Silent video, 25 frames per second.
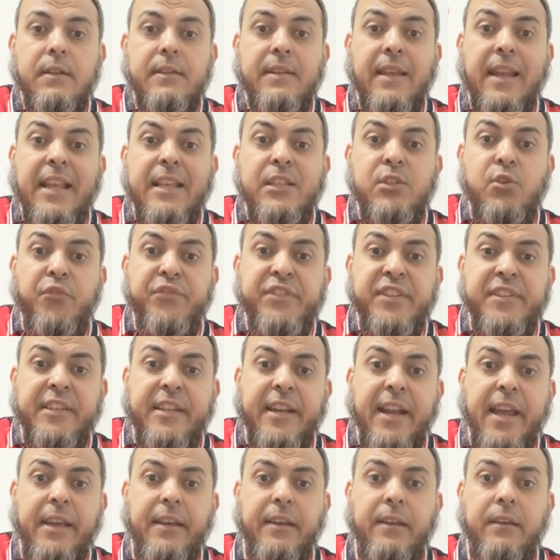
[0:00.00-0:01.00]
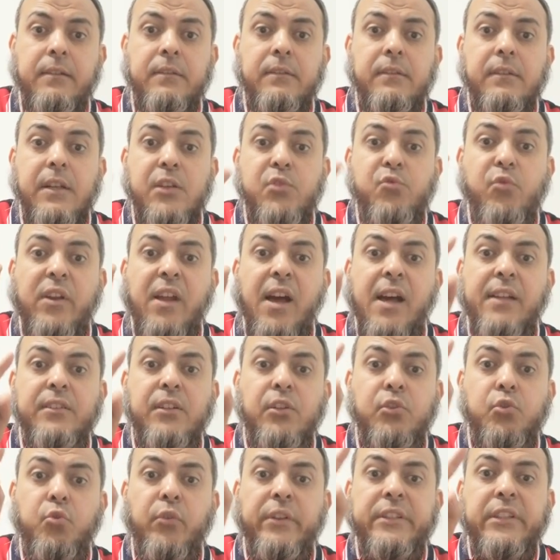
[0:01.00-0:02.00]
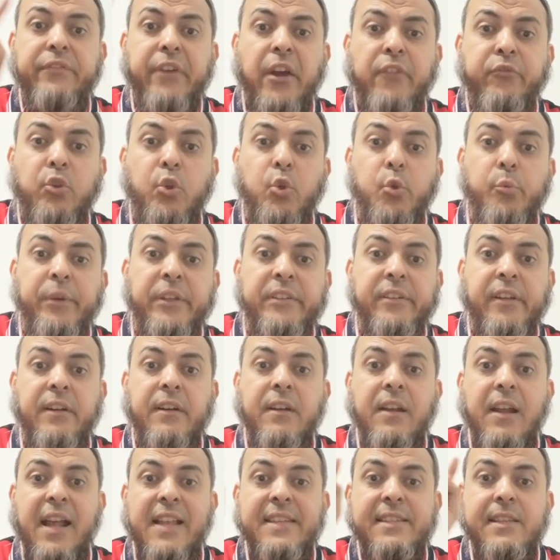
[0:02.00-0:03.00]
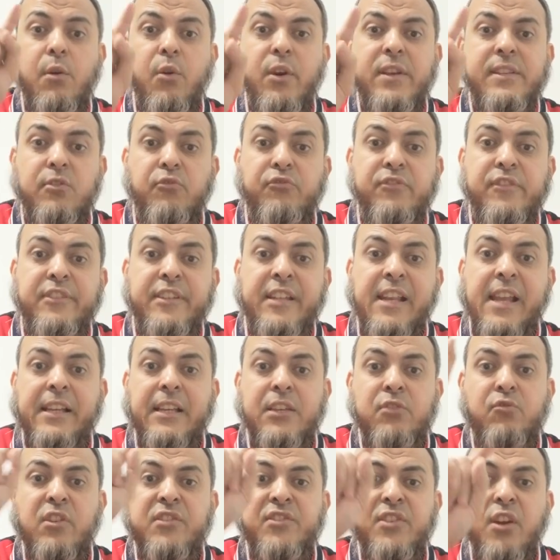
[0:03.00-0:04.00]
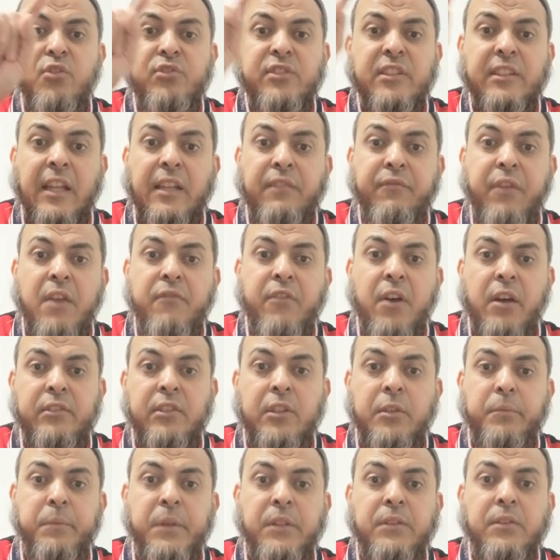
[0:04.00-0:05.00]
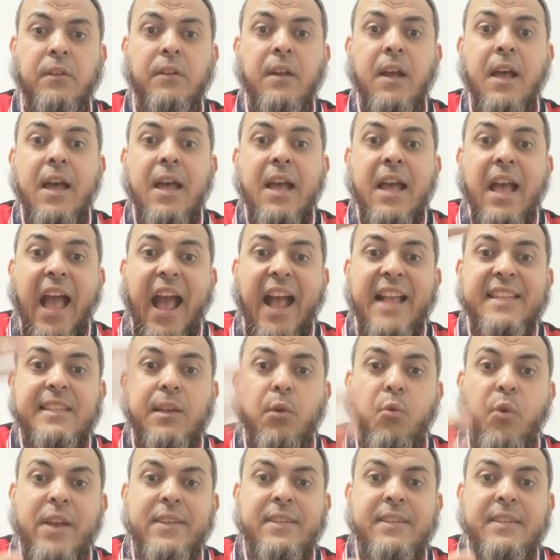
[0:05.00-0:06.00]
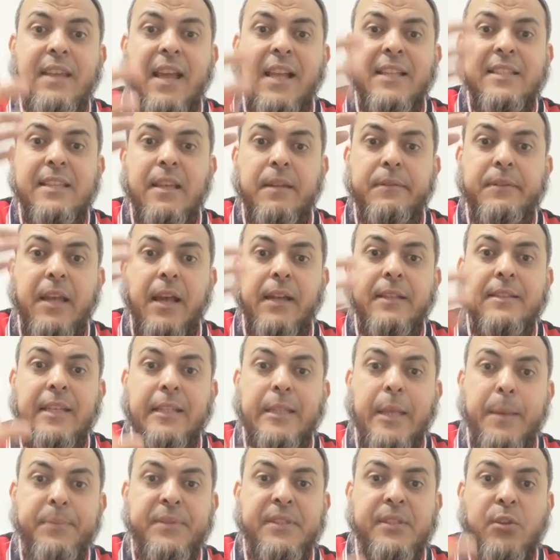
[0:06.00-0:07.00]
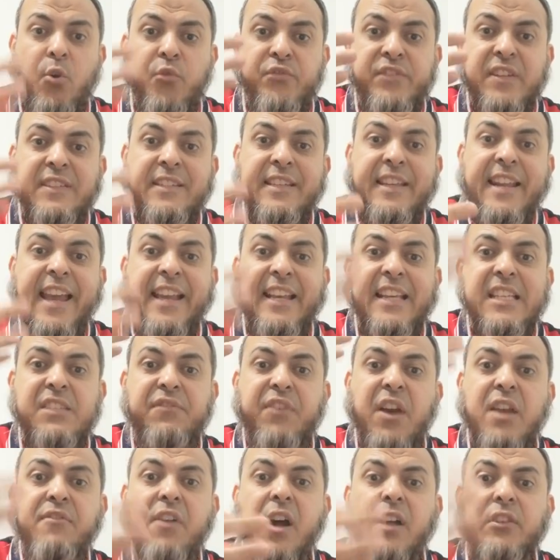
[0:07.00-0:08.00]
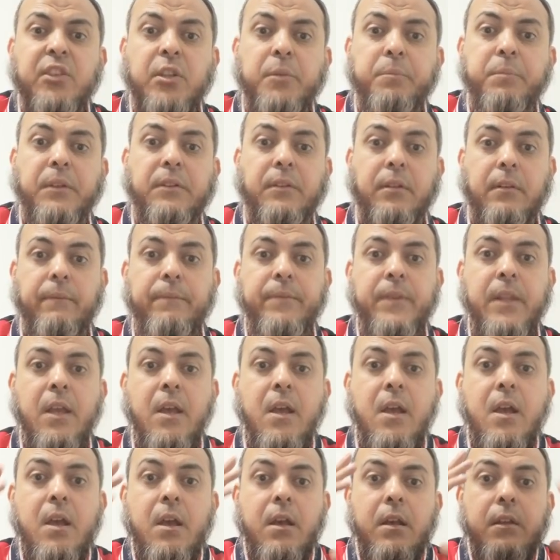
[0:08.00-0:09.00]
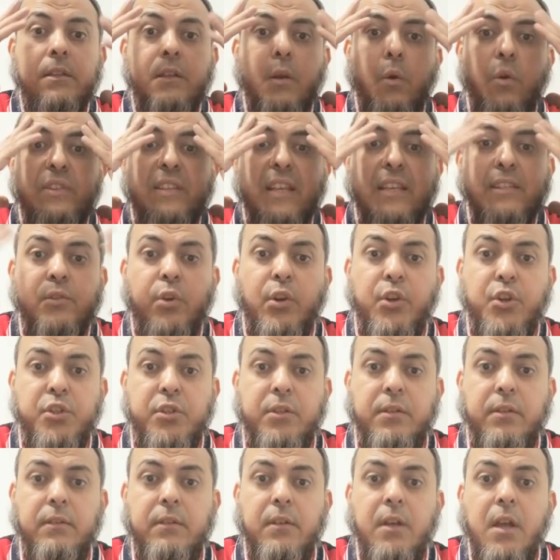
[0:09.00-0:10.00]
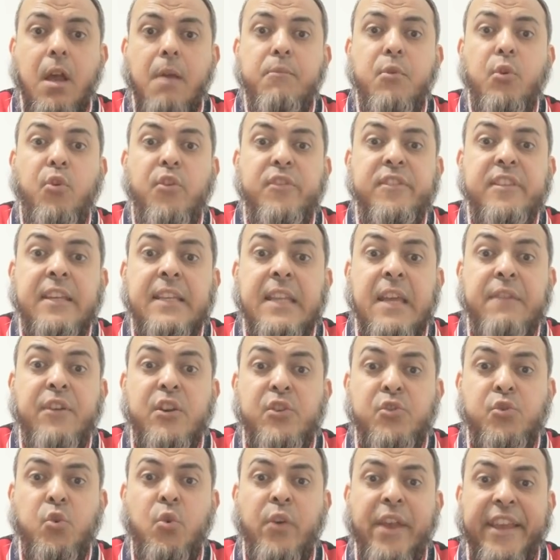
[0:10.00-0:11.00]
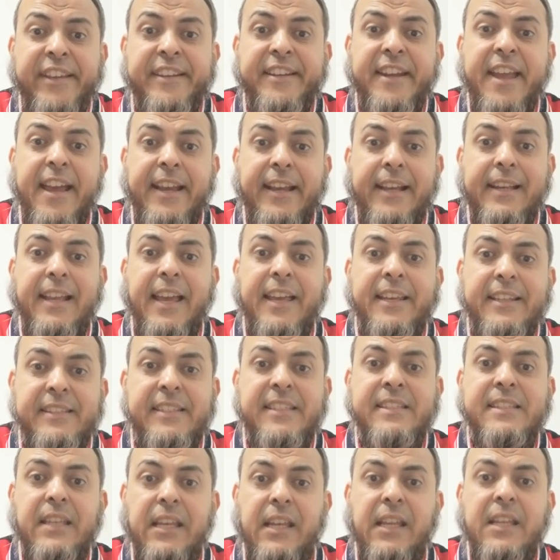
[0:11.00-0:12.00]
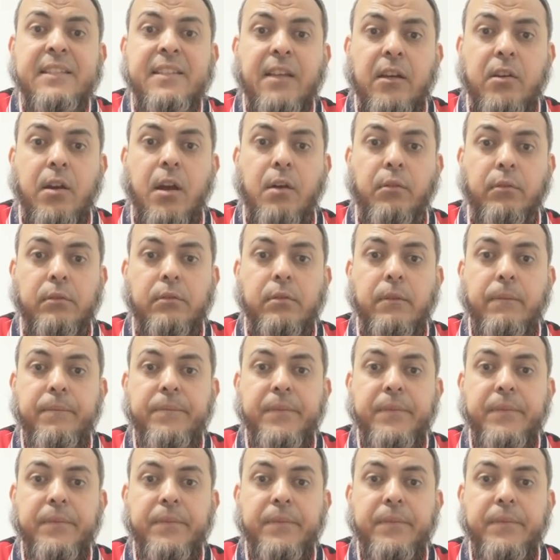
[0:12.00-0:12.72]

The length of this crack is 125 kilometer, and the width of this crack is 1,500 meter, and the width and the, and the depth of this crack is 500 meter. They was astonished because they never saw a crack like this in the ground.